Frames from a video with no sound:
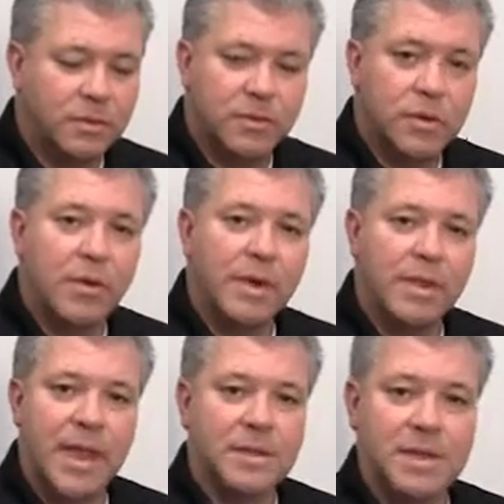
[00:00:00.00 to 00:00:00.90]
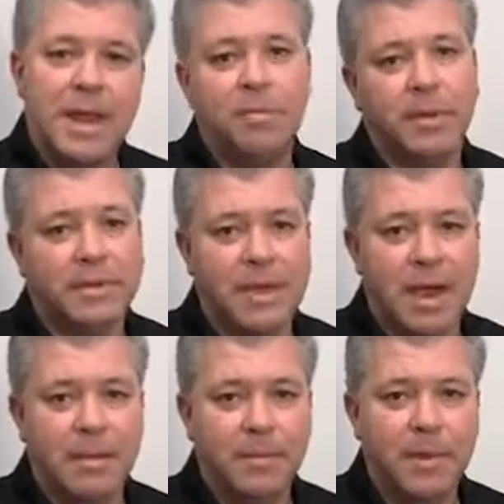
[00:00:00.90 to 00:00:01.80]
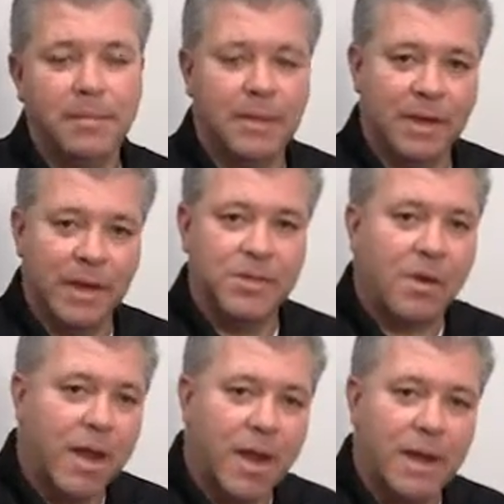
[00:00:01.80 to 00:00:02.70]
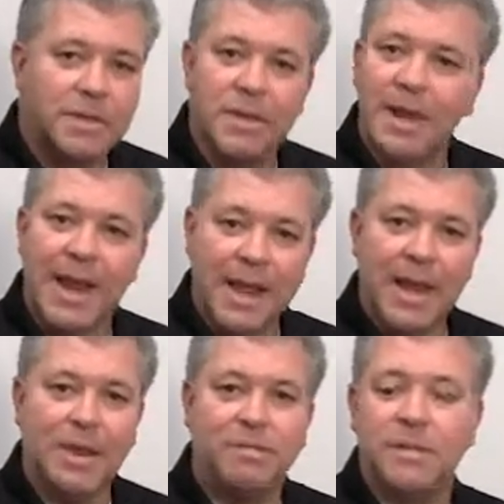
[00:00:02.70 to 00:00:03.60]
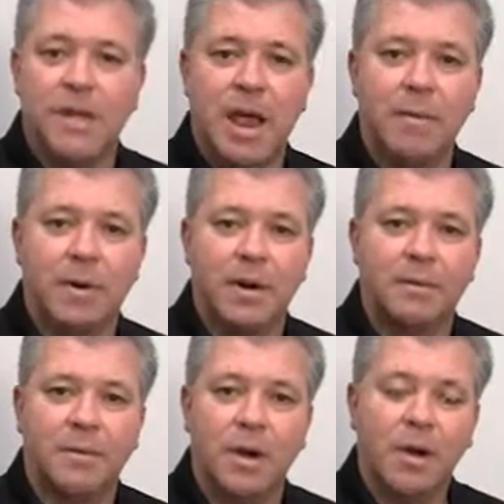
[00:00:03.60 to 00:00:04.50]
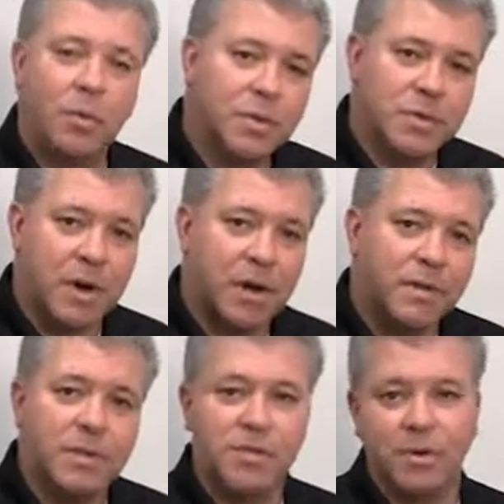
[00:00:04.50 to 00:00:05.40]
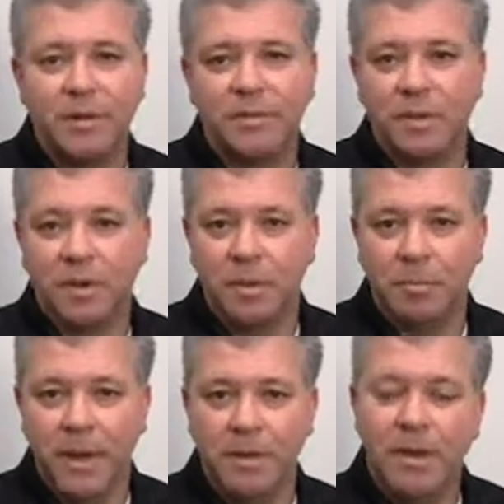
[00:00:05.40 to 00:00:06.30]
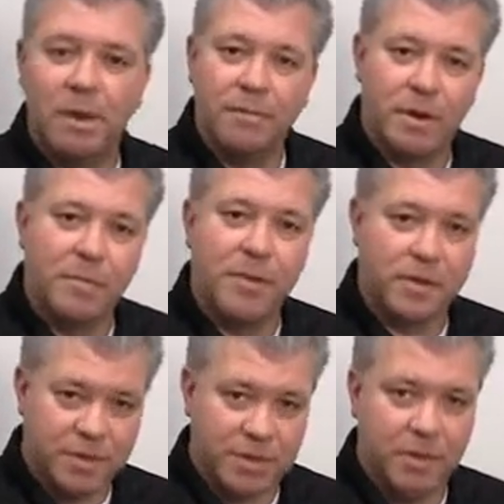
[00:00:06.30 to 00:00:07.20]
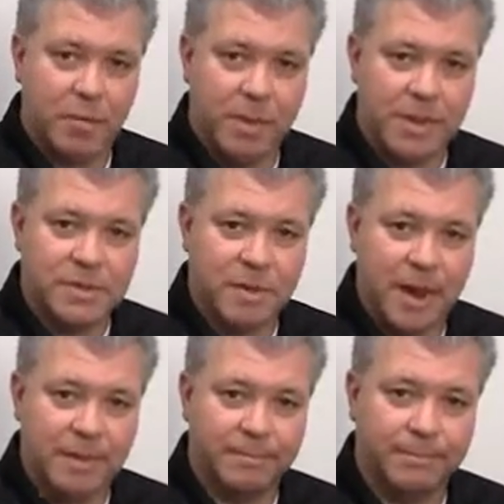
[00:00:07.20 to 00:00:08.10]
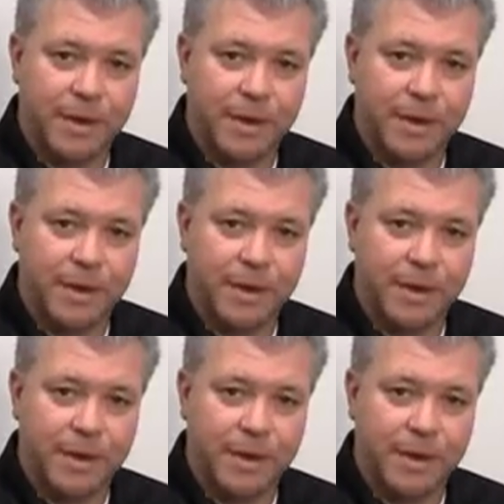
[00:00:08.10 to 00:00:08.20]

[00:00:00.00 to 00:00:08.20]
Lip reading: During that sampling time, the electronics in any photometer will start to drift a little bit from their zero baseline.